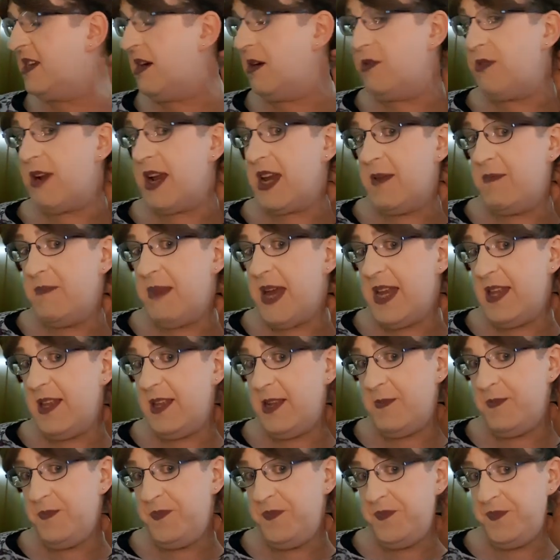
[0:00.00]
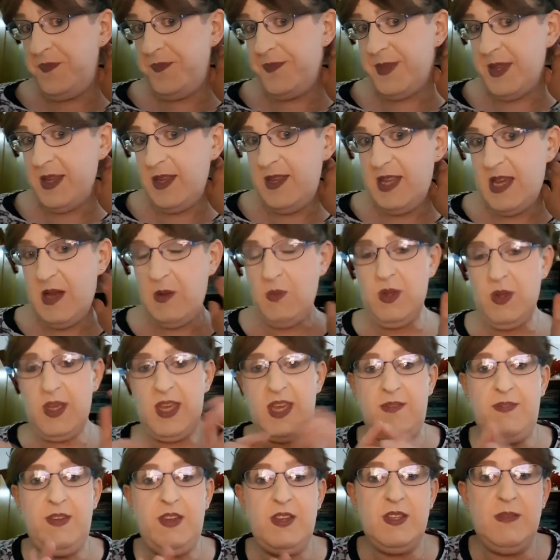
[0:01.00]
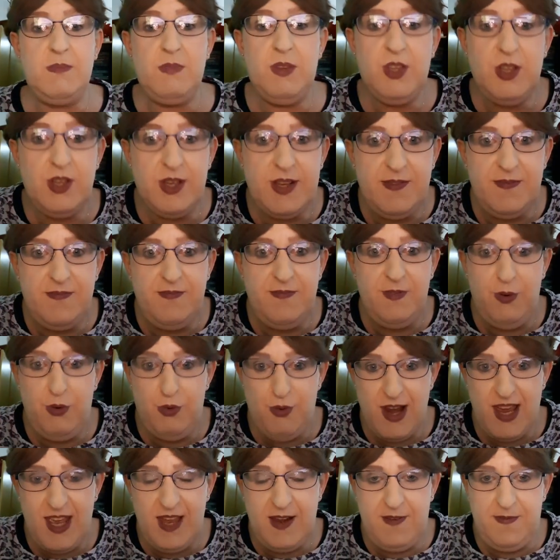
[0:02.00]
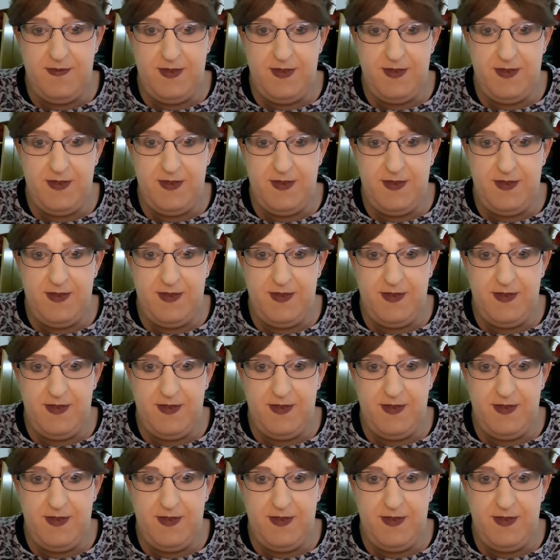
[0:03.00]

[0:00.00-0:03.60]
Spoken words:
I recommend that will give you some great advice.